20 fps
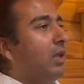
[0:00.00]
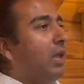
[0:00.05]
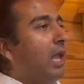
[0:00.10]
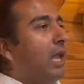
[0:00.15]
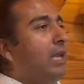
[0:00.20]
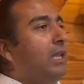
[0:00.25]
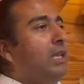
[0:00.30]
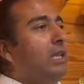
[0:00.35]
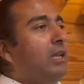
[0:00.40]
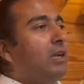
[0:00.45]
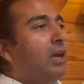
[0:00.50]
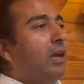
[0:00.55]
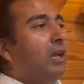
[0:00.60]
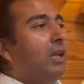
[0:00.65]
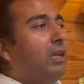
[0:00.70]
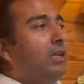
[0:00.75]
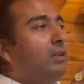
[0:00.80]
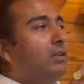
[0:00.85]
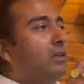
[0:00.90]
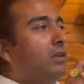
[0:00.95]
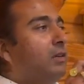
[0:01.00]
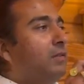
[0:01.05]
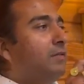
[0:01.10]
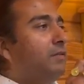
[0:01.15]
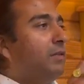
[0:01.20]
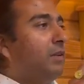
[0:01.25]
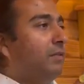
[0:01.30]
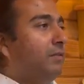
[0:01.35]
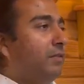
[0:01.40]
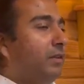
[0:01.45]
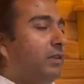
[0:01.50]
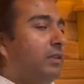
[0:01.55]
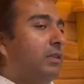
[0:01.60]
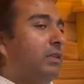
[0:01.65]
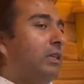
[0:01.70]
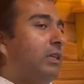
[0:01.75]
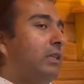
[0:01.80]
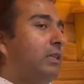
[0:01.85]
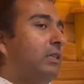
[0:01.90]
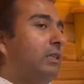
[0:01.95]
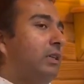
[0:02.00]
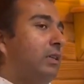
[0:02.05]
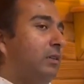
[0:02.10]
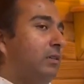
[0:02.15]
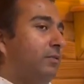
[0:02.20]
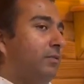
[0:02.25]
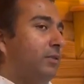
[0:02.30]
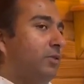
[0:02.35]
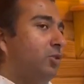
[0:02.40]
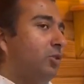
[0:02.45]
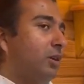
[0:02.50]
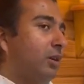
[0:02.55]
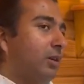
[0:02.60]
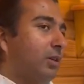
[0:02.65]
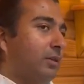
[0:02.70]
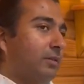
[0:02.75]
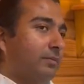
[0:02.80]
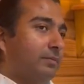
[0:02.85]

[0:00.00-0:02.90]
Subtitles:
any kind of vitaka and vichara.